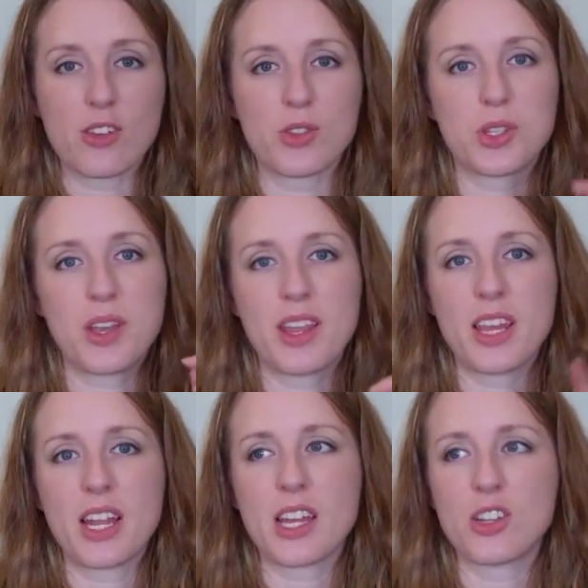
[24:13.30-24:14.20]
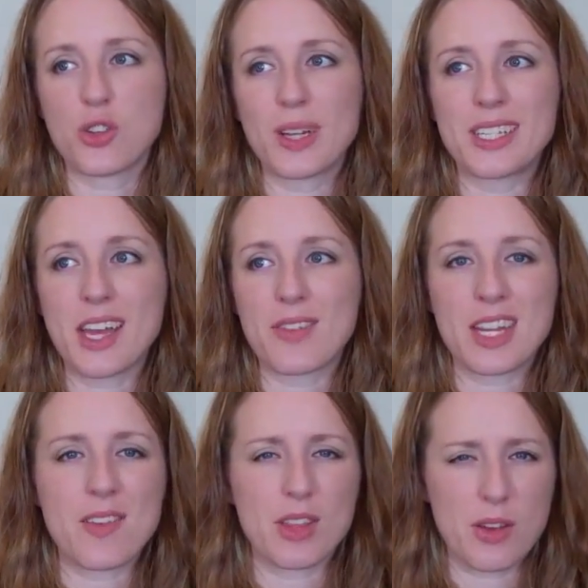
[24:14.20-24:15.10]
Zigzagulars, and then I
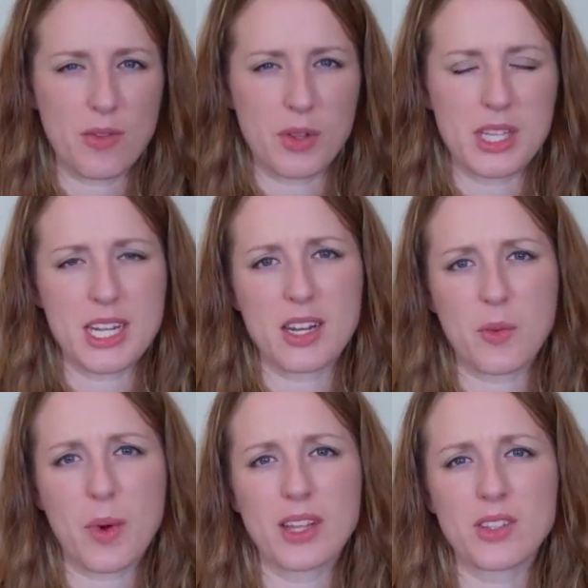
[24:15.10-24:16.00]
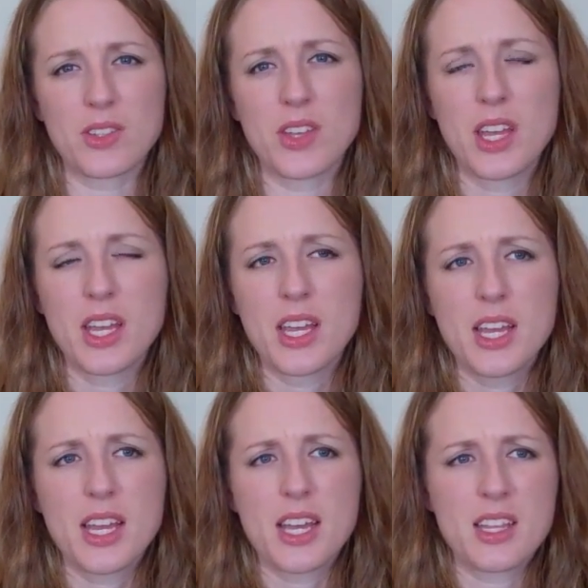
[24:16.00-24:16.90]
enjoyed Devon even though I've only knit it
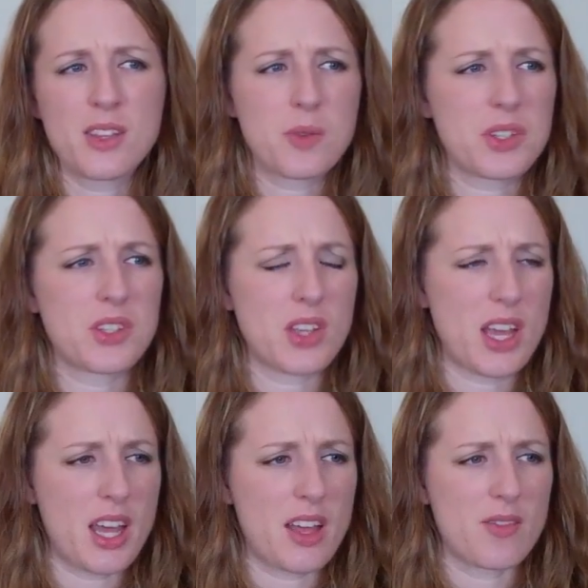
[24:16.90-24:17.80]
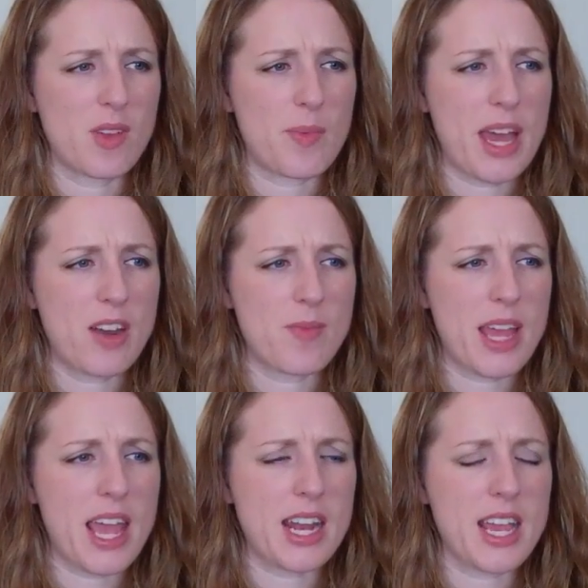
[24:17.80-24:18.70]
once. And then there was a
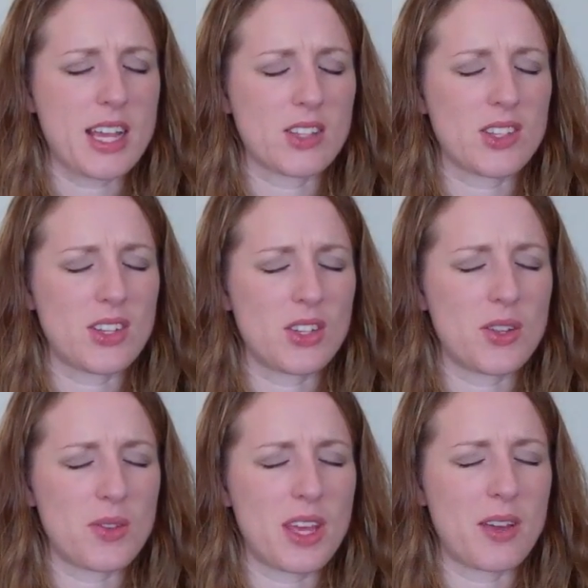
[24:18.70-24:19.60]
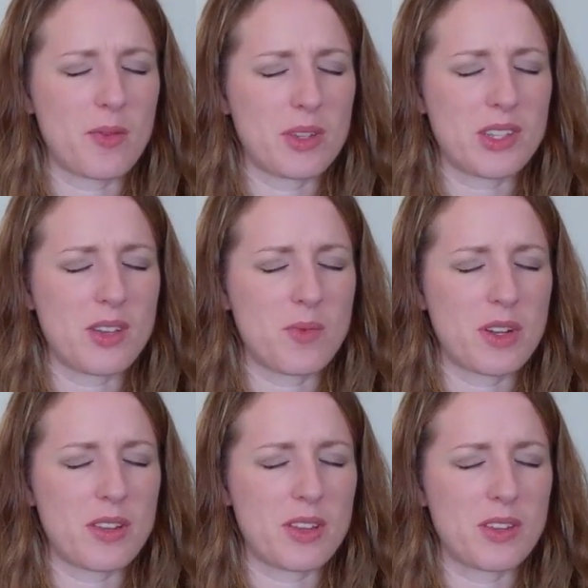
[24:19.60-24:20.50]
pattern by Ann Hansen too that
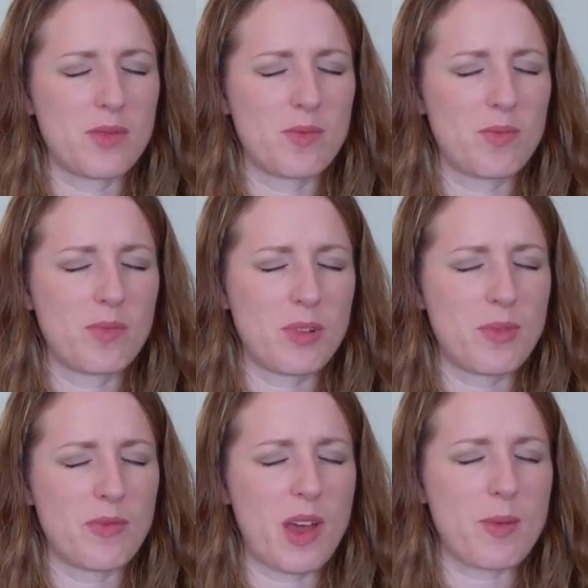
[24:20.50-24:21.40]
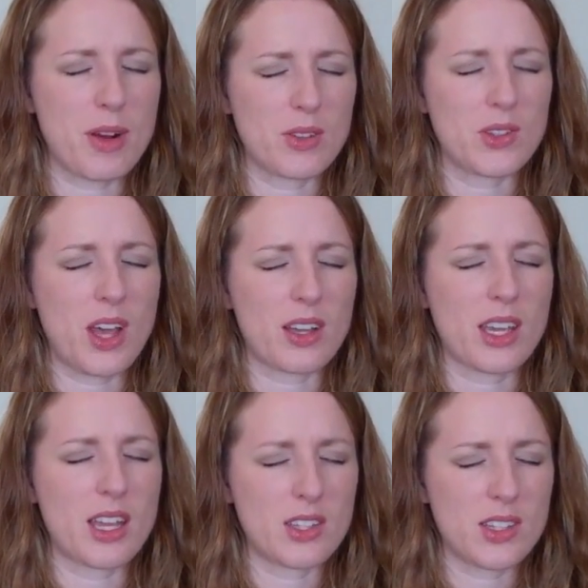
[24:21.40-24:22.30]
was in one of the Blue Moon Fiber
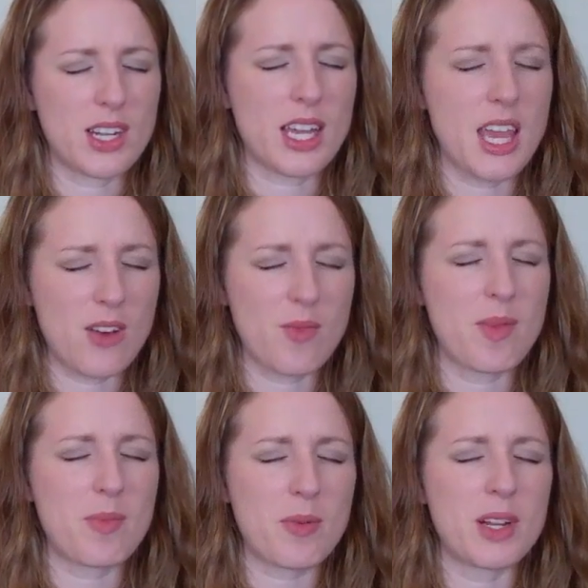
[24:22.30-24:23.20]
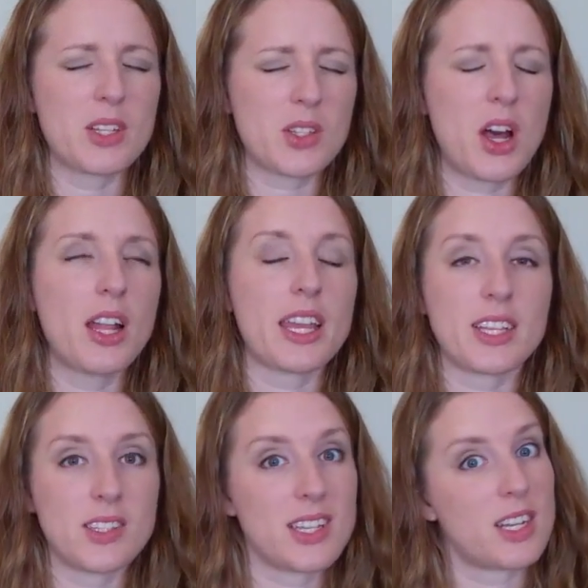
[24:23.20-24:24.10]
Arts sock kits, and I can't remember what it's
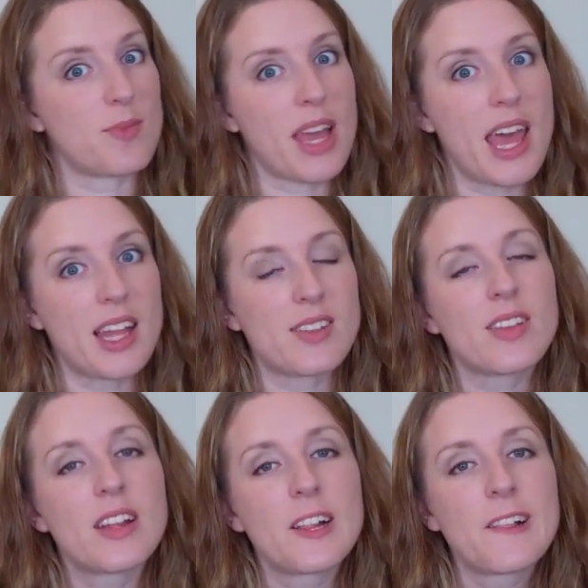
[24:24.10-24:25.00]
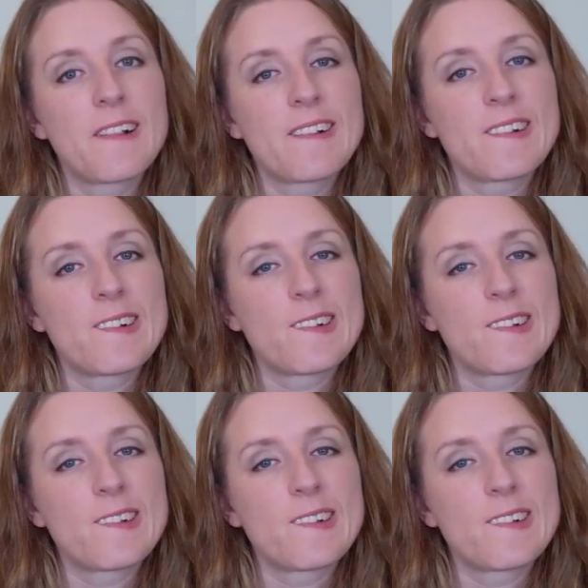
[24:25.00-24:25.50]
called. I can see it in my head.